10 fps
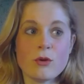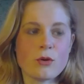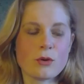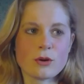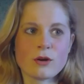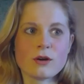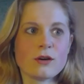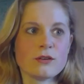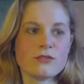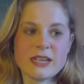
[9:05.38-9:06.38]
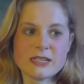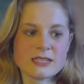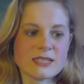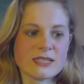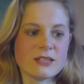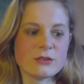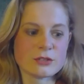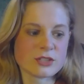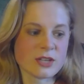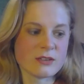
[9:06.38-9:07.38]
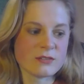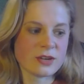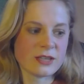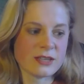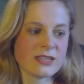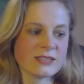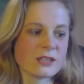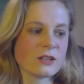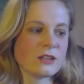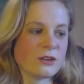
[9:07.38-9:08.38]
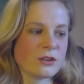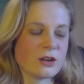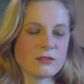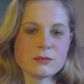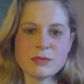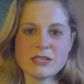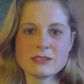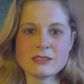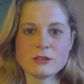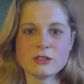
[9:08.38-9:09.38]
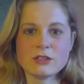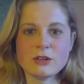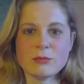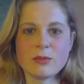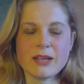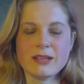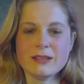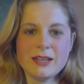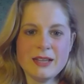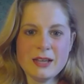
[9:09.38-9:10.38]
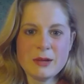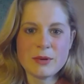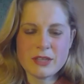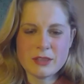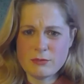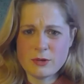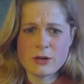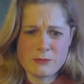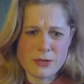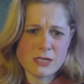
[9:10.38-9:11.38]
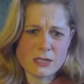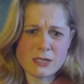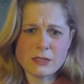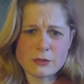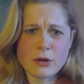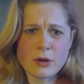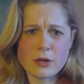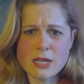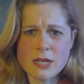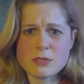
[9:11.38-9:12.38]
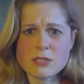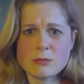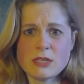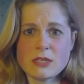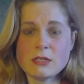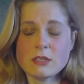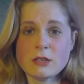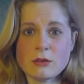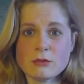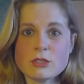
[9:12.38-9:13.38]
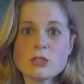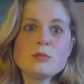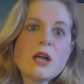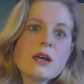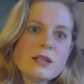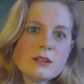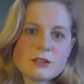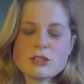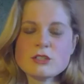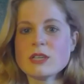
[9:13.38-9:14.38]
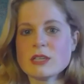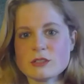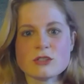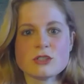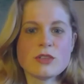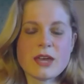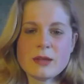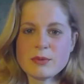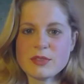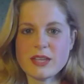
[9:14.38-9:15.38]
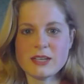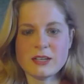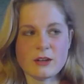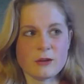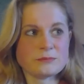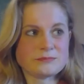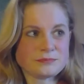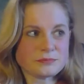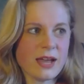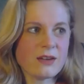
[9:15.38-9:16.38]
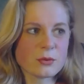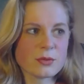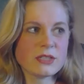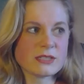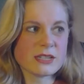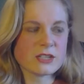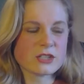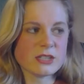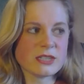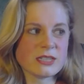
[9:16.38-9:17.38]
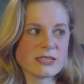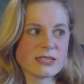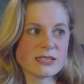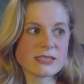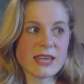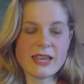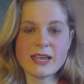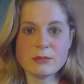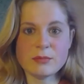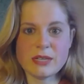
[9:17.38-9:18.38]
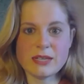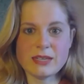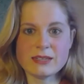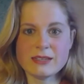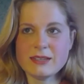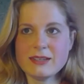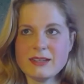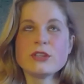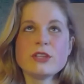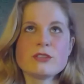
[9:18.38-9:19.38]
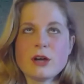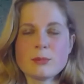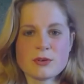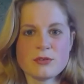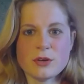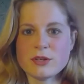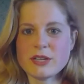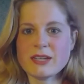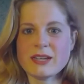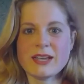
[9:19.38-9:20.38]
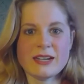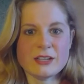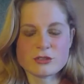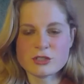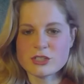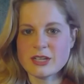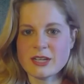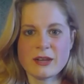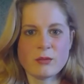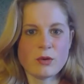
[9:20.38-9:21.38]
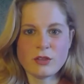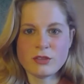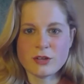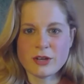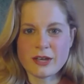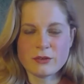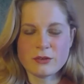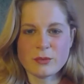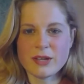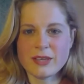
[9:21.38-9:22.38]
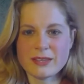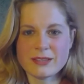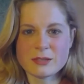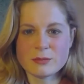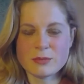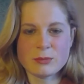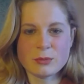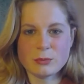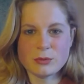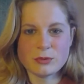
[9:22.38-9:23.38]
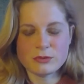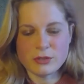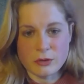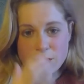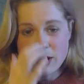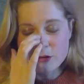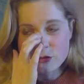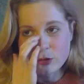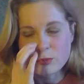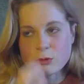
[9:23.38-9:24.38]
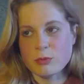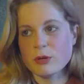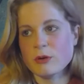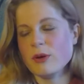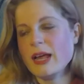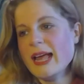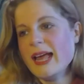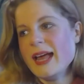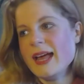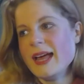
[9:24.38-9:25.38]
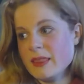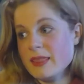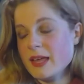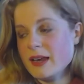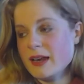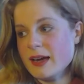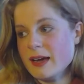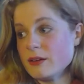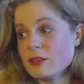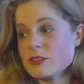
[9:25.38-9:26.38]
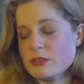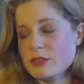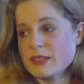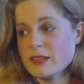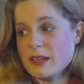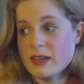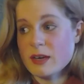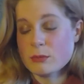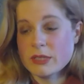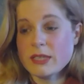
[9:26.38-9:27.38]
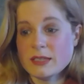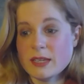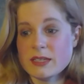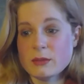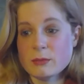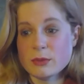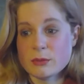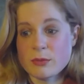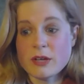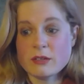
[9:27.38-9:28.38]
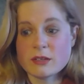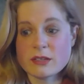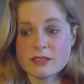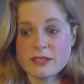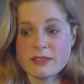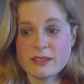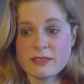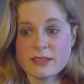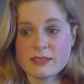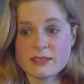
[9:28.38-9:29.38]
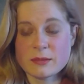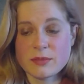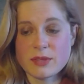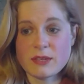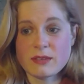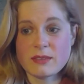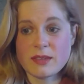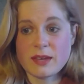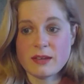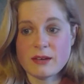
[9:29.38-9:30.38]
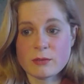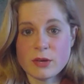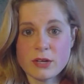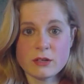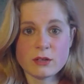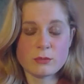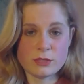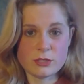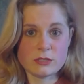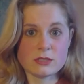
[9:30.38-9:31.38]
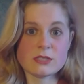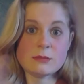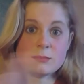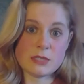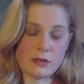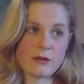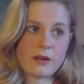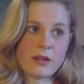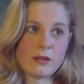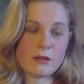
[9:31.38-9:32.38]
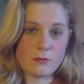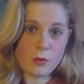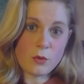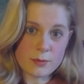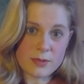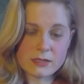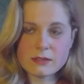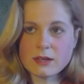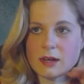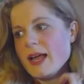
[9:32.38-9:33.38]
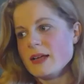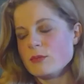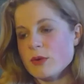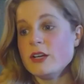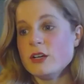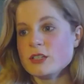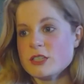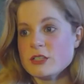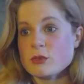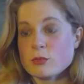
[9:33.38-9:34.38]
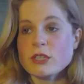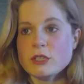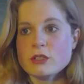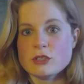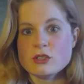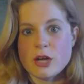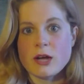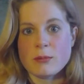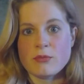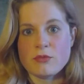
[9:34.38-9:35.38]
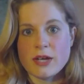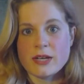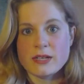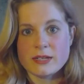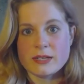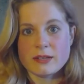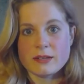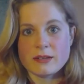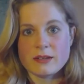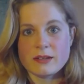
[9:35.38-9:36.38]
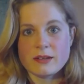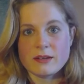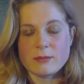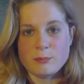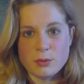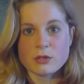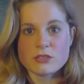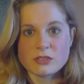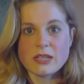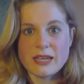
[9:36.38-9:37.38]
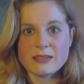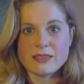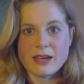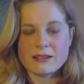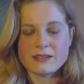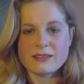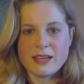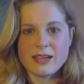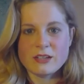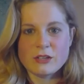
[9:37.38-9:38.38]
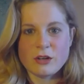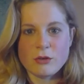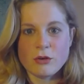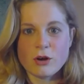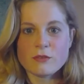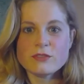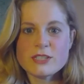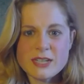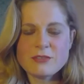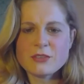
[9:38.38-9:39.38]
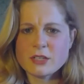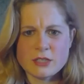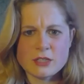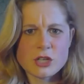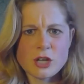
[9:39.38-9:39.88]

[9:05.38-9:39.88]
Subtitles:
horror or fantasy or sci-fi, things that, can often be considered, by the very fuddy-duddy literary types to be, too plotty or too this or too that, but then, have a realization that these things can be really thought-provoking and interesting and well thought out in a way that some people would, naturally poo-poo. And then I also think that I got really lucky with Red Hook, because I think that's something that Red Hook, which is a subsidiary of Orbit, Red Hook does a really good job finding books like that, are definitely